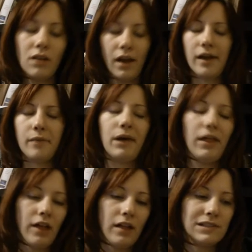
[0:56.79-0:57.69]
And
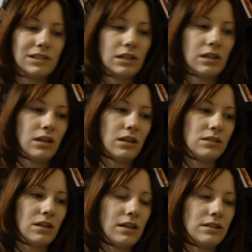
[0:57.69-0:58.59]
pathology
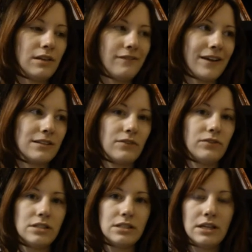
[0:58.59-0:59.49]
studies the effects
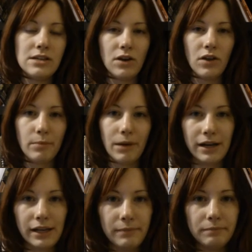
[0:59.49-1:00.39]
of disease on the
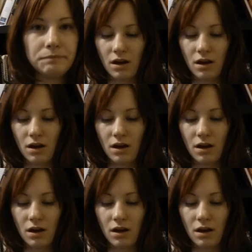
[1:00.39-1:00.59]
body,